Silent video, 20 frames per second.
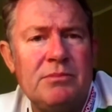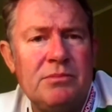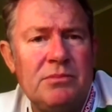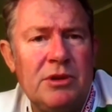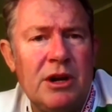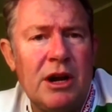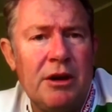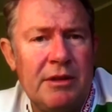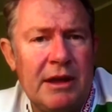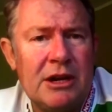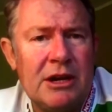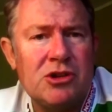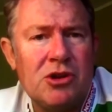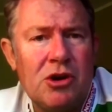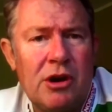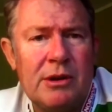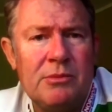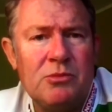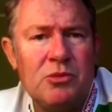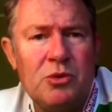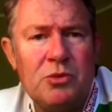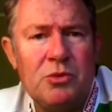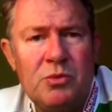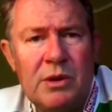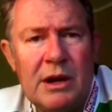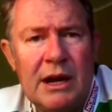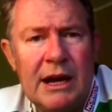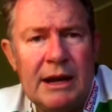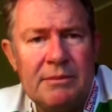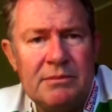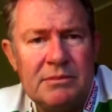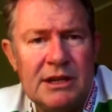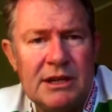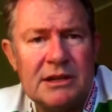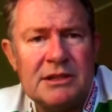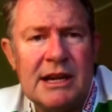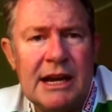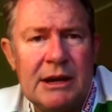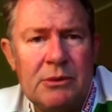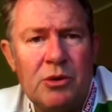That time will
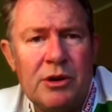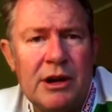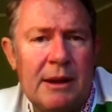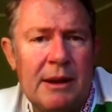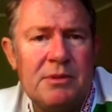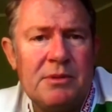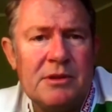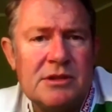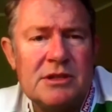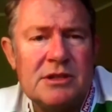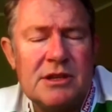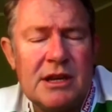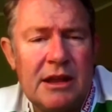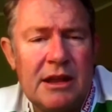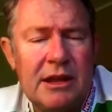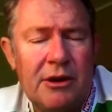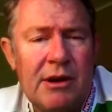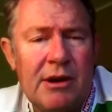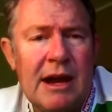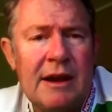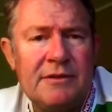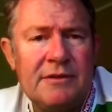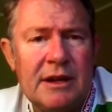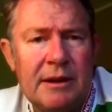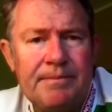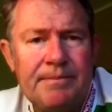dictate what happens thereafter.